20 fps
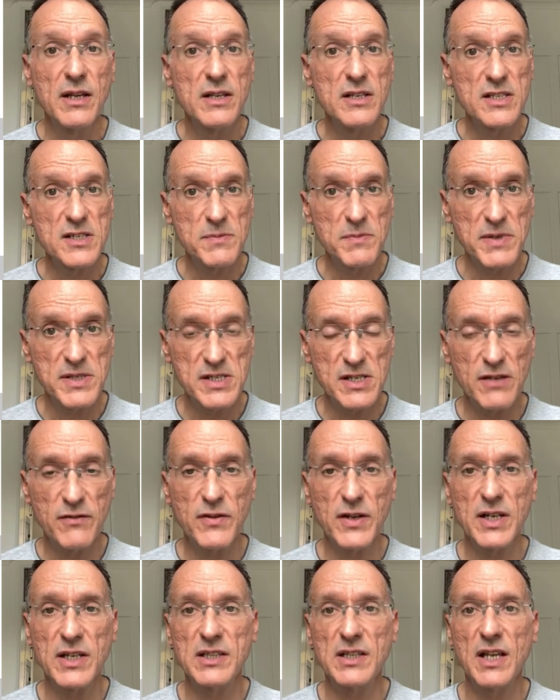
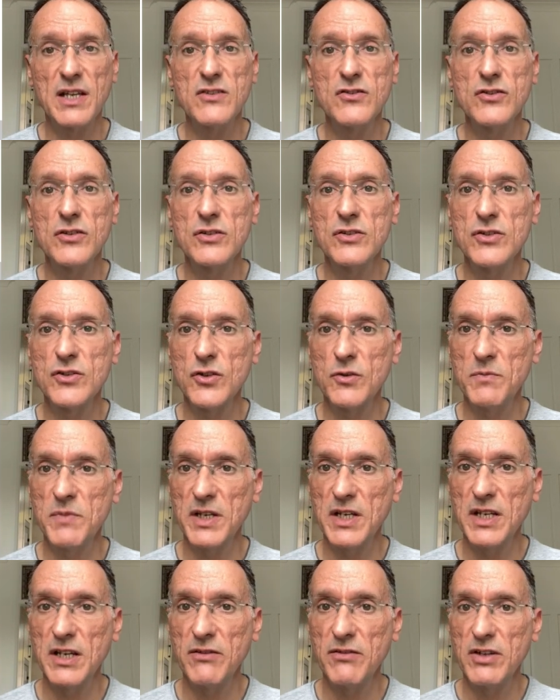Specific attention should be
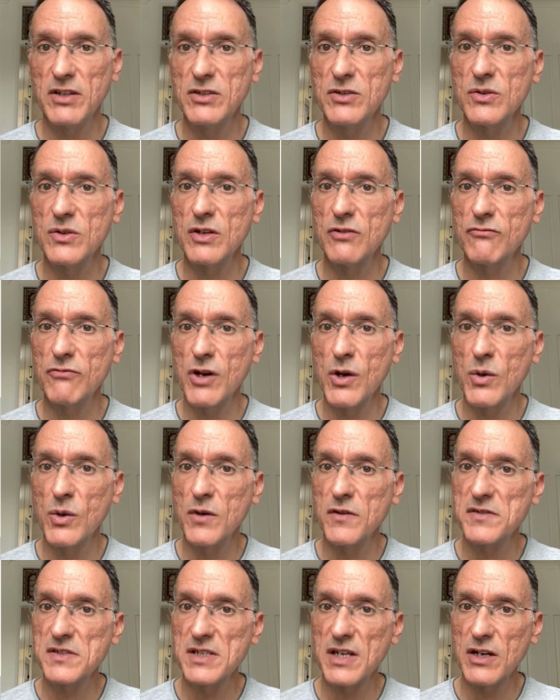given to the role of
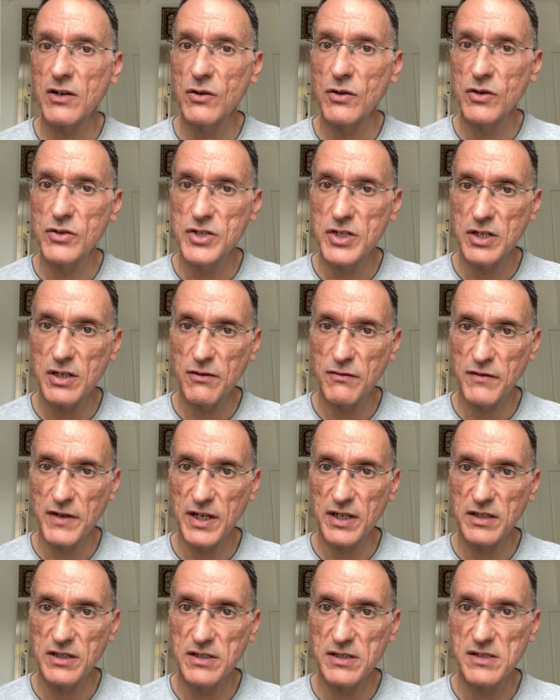psychological
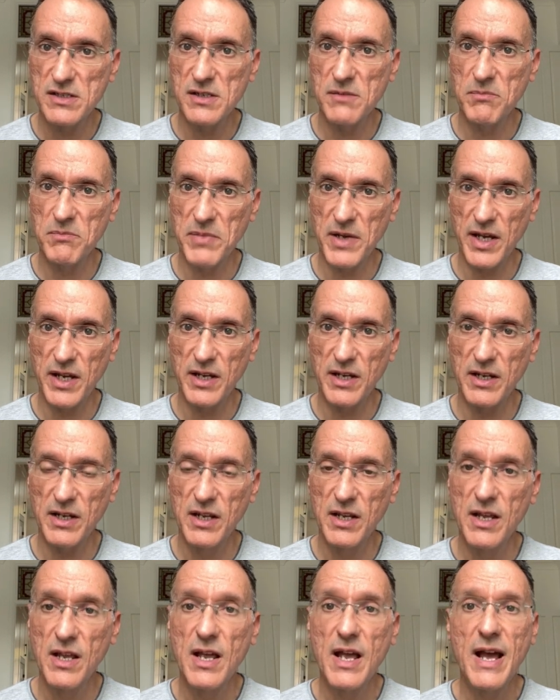factors in pain
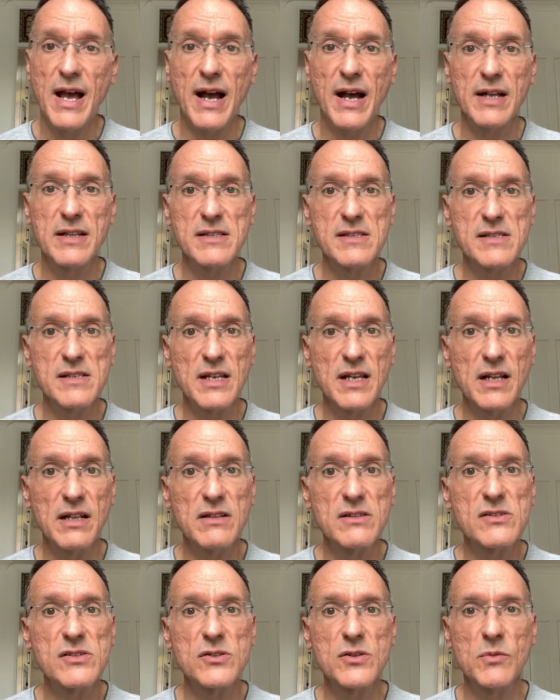and
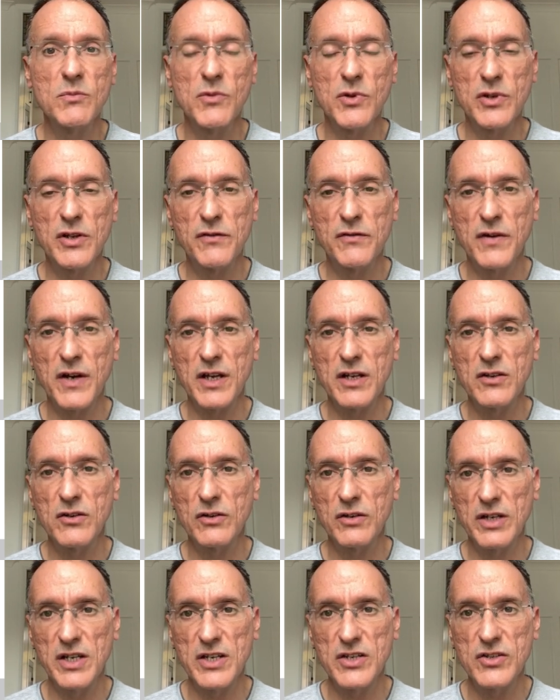skills to modify
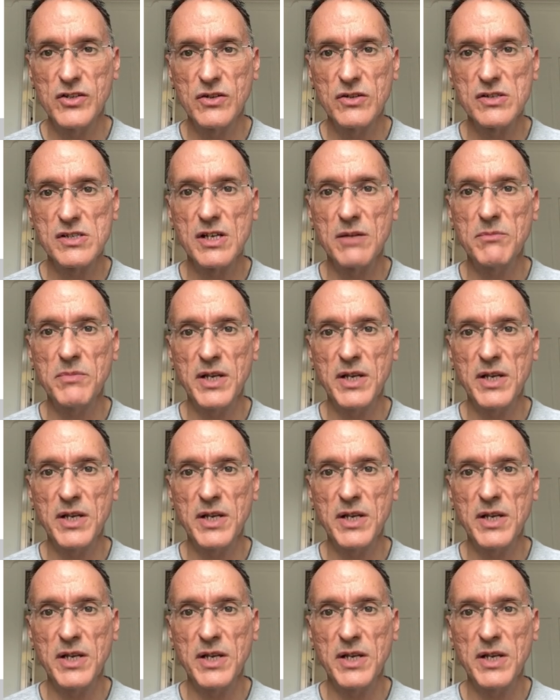cognitions and